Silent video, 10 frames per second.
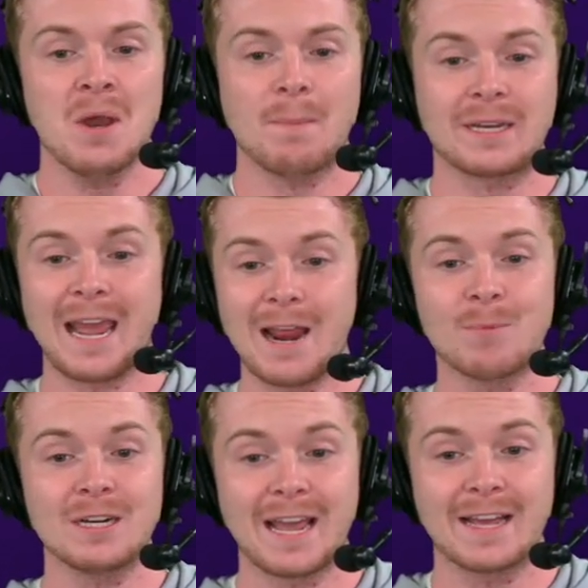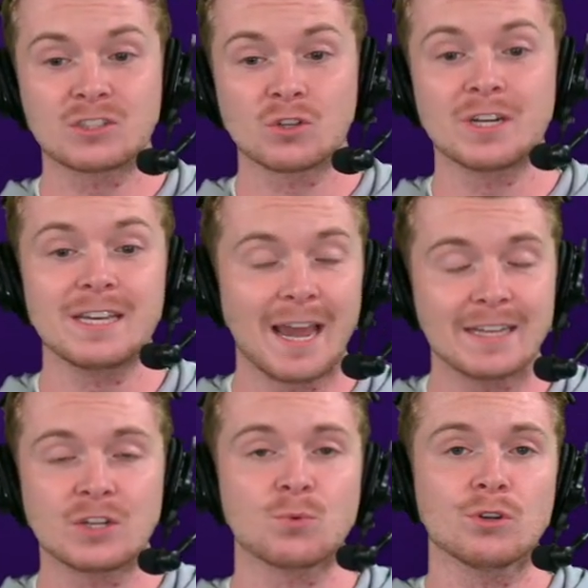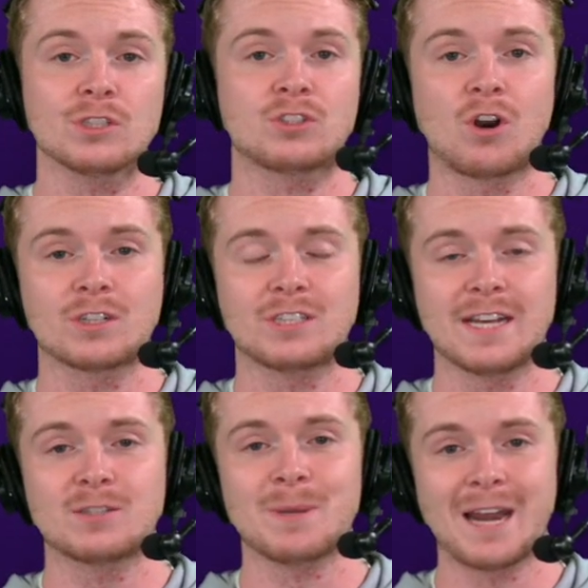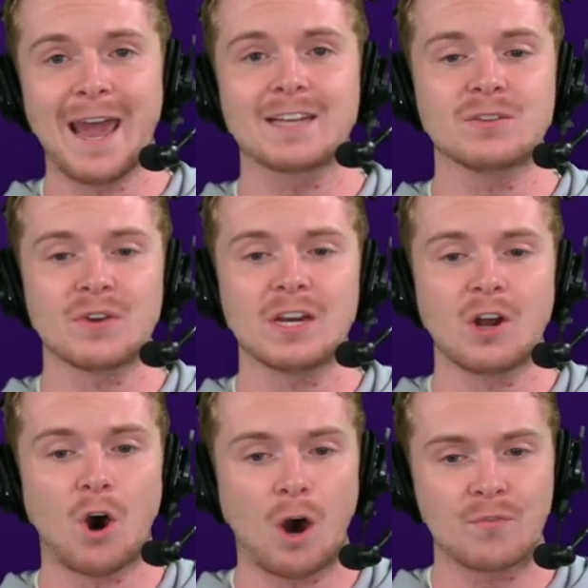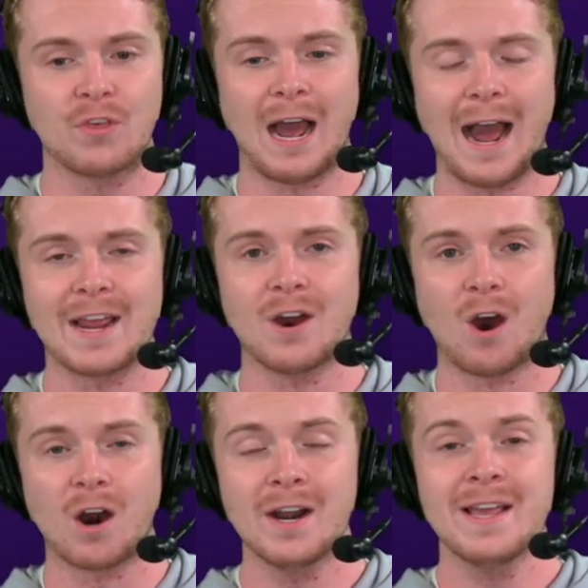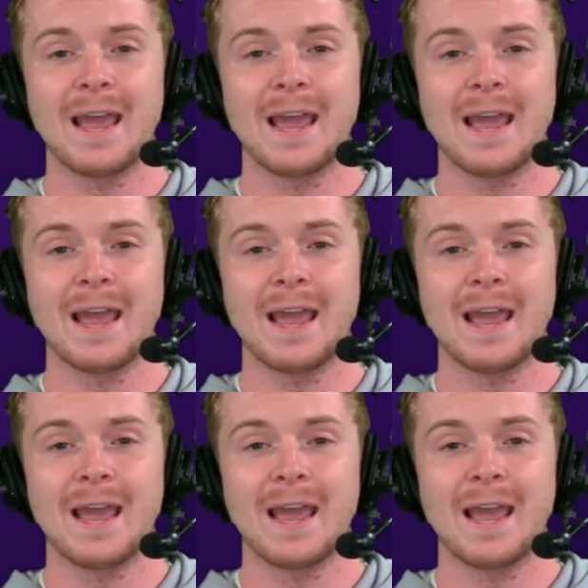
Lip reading: But Cameron Dantzler, he has a really strong chance of being activated off the IR